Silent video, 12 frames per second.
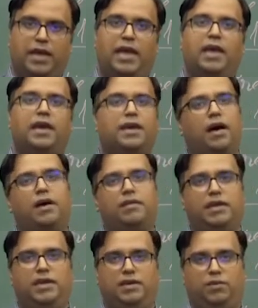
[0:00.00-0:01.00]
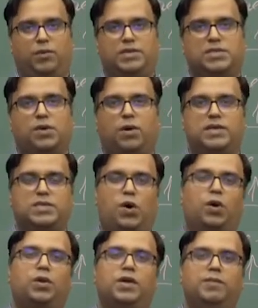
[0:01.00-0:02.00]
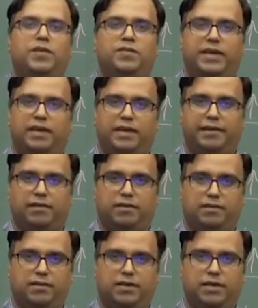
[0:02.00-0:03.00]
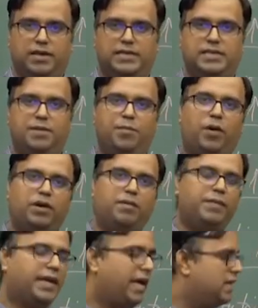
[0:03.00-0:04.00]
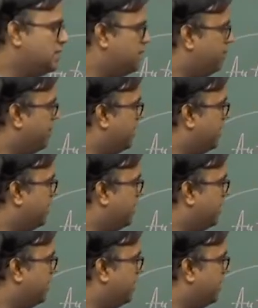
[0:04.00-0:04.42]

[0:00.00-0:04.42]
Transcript: AIRE, what is called as autoimmune regulator, is an important mechanism